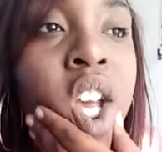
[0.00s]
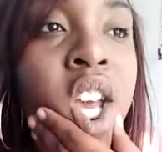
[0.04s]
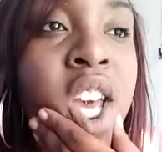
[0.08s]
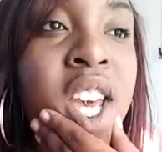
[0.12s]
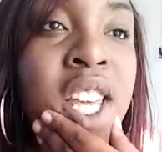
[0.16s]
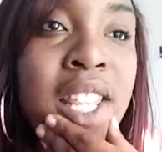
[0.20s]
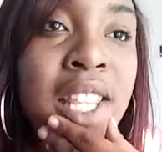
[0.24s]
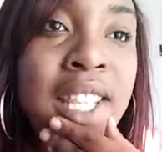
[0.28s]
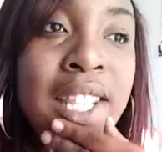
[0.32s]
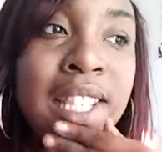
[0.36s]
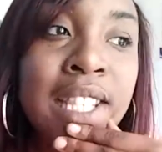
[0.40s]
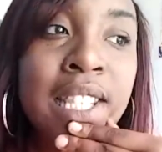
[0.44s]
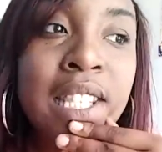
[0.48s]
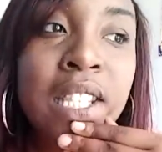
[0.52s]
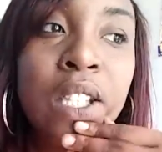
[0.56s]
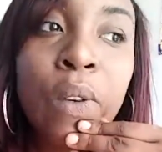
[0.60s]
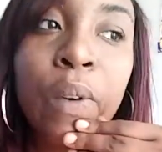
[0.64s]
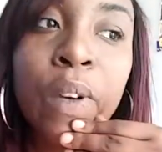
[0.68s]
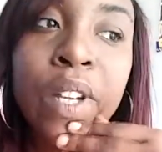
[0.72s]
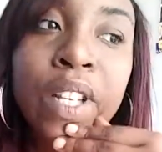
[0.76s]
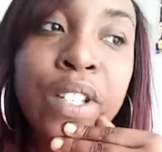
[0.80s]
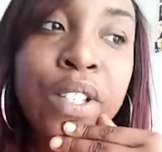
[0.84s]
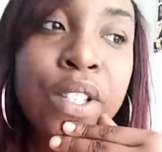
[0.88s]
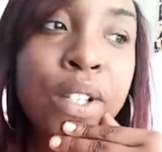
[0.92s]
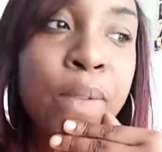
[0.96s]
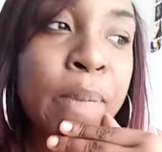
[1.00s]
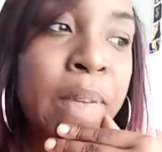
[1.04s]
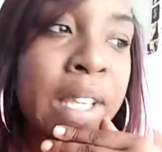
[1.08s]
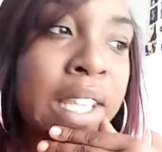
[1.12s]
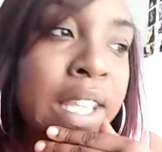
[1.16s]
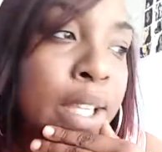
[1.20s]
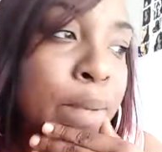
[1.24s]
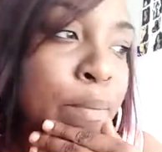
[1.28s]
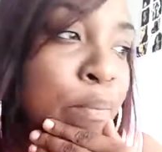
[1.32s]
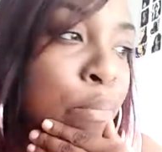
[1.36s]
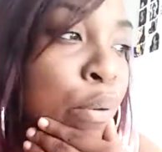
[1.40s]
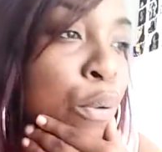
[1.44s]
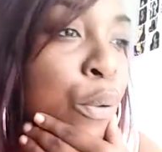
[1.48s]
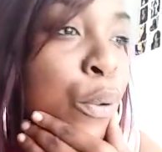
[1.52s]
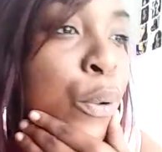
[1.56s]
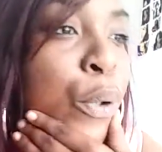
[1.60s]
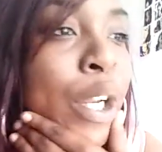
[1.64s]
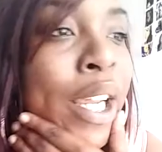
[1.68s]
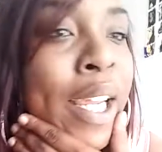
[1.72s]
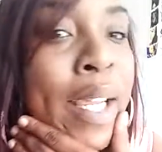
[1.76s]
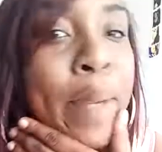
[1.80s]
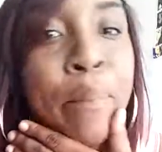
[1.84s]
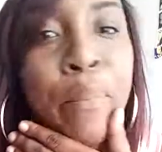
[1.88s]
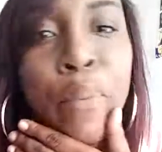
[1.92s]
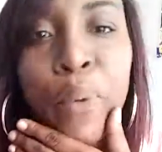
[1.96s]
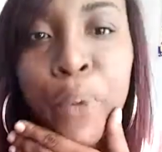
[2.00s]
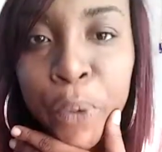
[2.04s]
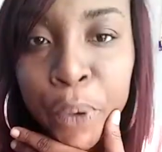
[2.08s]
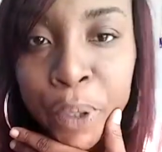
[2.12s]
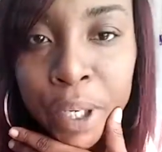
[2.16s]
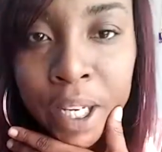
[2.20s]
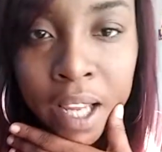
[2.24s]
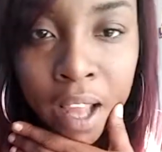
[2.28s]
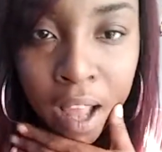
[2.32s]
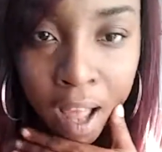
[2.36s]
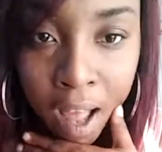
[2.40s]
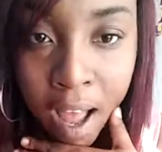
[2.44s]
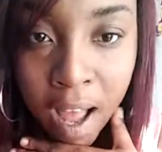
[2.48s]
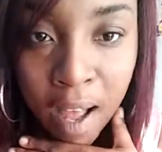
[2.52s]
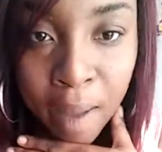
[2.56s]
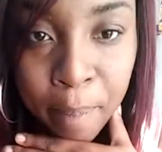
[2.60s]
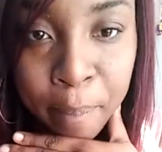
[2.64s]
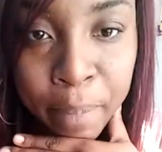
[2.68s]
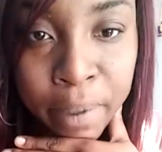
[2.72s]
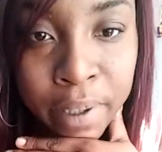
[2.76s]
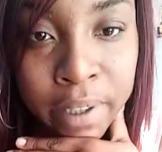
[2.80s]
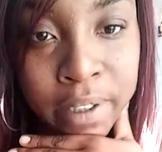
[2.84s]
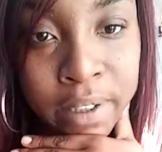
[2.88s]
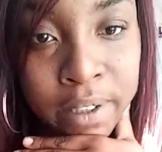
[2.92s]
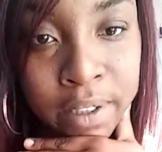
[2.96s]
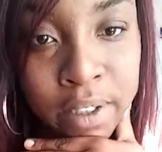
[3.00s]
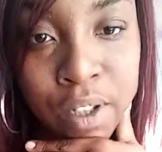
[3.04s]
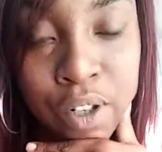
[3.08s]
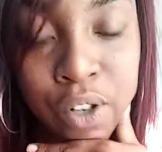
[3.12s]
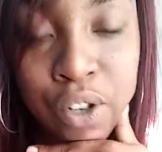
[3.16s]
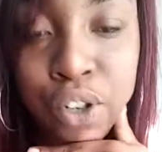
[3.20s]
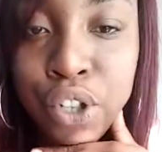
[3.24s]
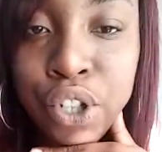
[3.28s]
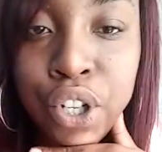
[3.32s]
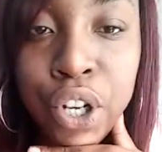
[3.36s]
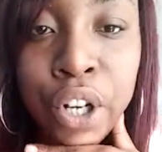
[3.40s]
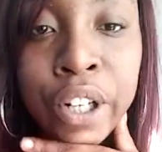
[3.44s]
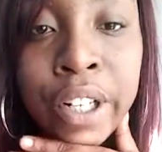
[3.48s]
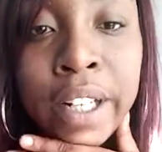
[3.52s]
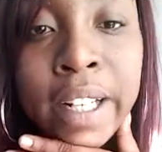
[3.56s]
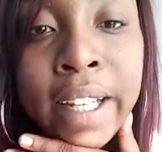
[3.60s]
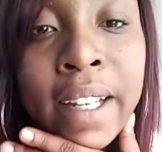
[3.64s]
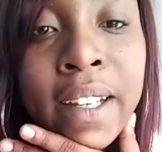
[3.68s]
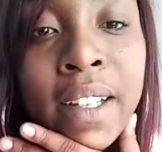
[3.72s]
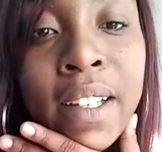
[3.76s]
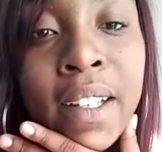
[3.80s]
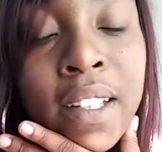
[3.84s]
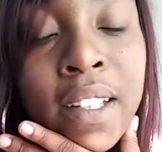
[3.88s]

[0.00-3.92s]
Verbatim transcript: This is going to be the pre pre op journey.